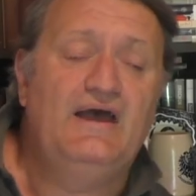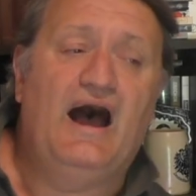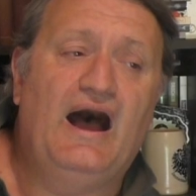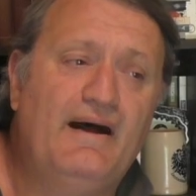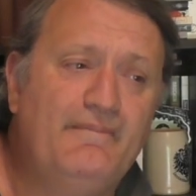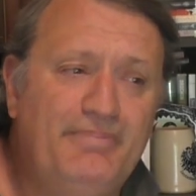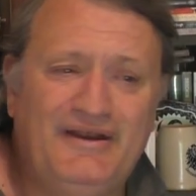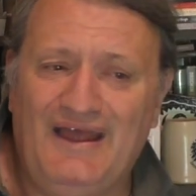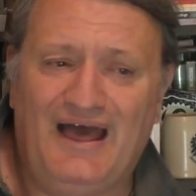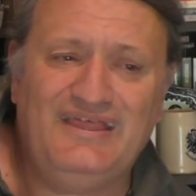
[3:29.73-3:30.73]
Um,
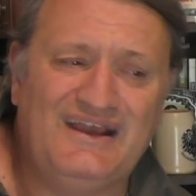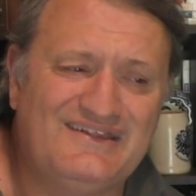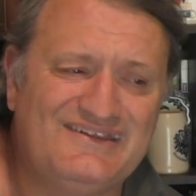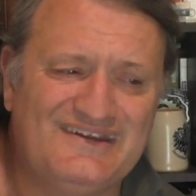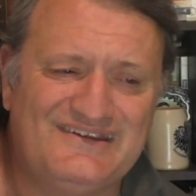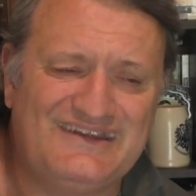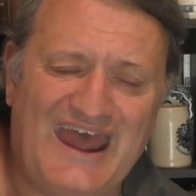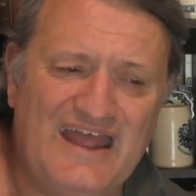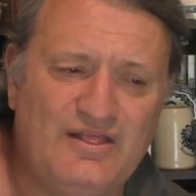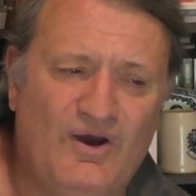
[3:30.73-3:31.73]
but I think it's
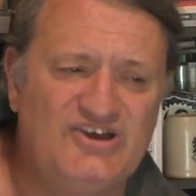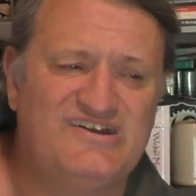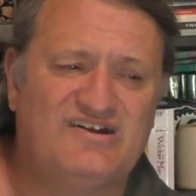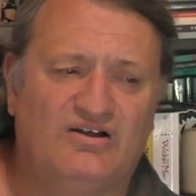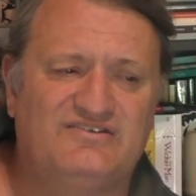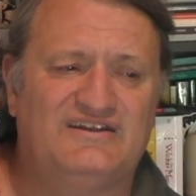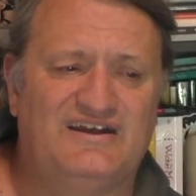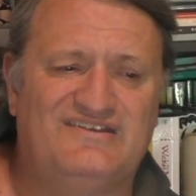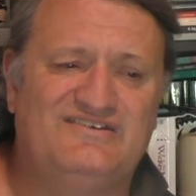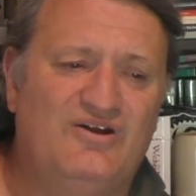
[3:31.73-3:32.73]
sad bad, the way she's constantly
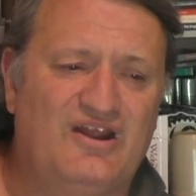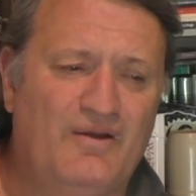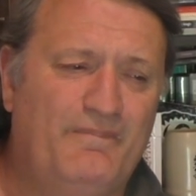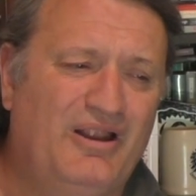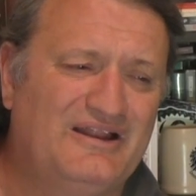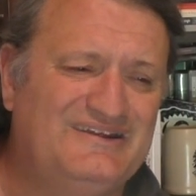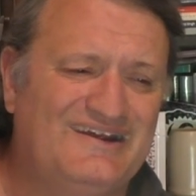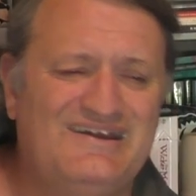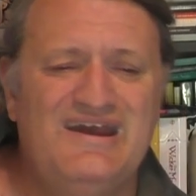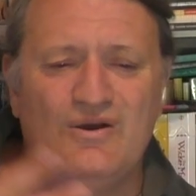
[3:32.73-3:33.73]
inserting her politics.